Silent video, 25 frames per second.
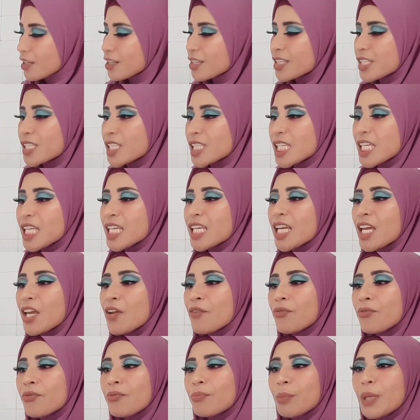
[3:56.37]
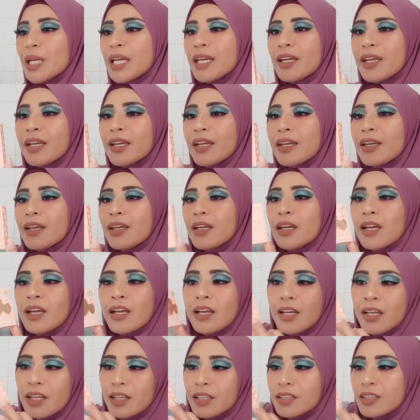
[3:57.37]
she gave me
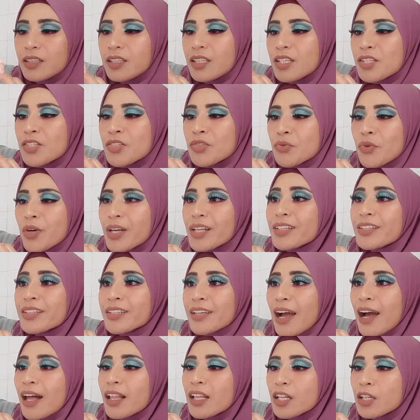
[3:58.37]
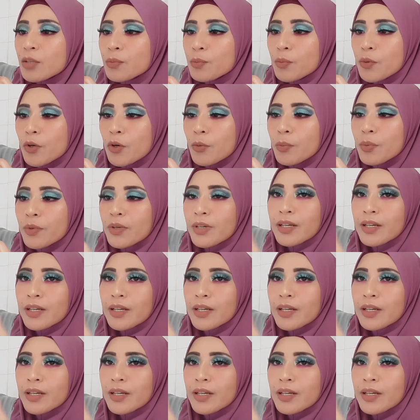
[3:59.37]
this one Colourpop,